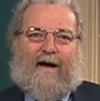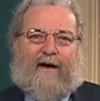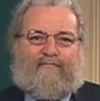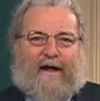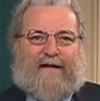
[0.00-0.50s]

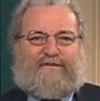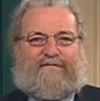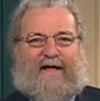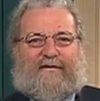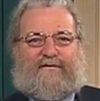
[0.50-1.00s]
A range of
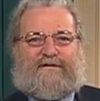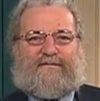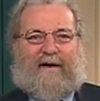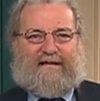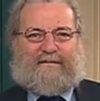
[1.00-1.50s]
values is
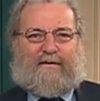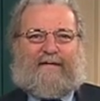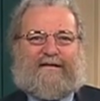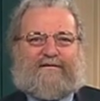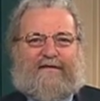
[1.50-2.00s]
possible
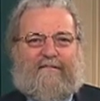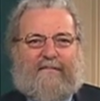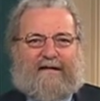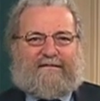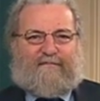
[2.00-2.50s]
based on the
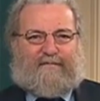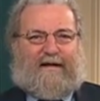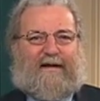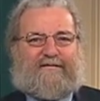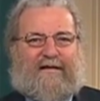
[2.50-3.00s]
mix of
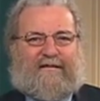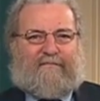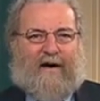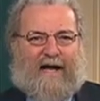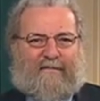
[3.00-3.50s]
plants at the
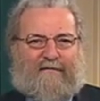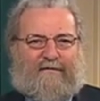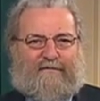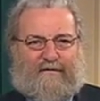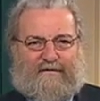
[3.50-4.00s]
bottom of
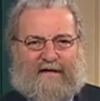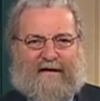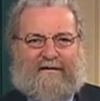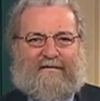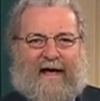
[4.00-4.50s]
the food
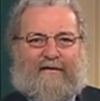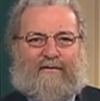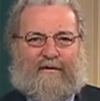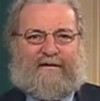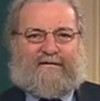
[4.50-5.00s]
chain in that
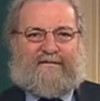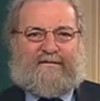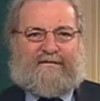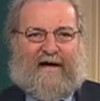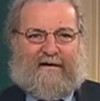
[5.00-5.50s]

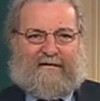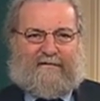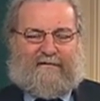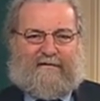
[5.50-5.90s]
organism's diet.